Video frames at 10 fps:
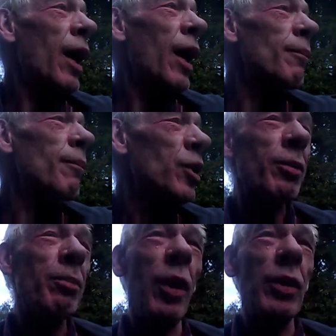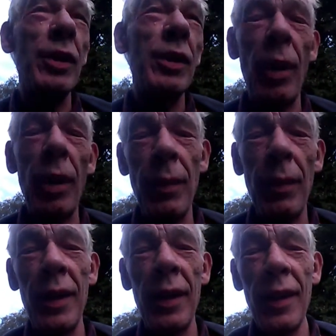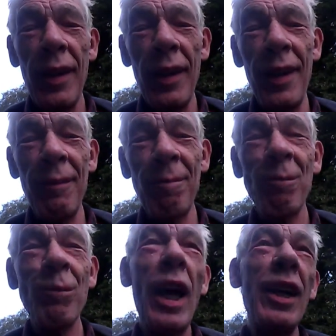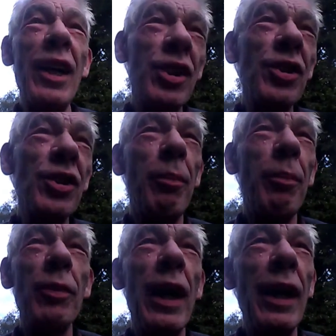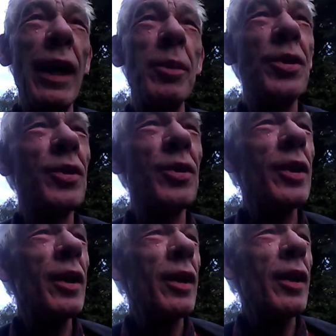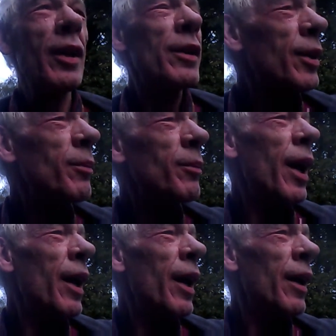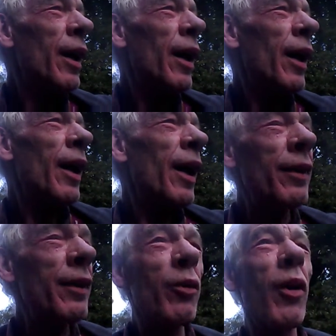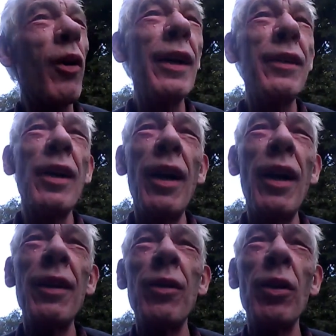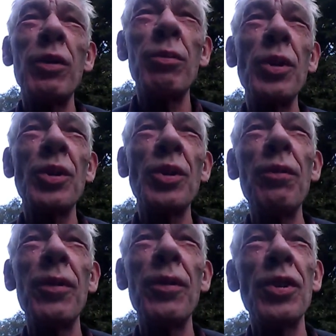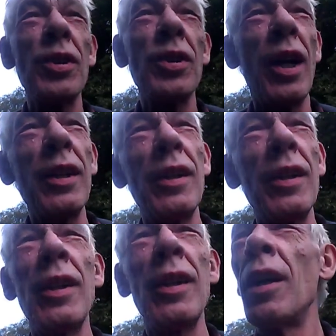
I am disappointed about my ideas about cannabis. It seems I had a wrong idea. I thought it was good for society.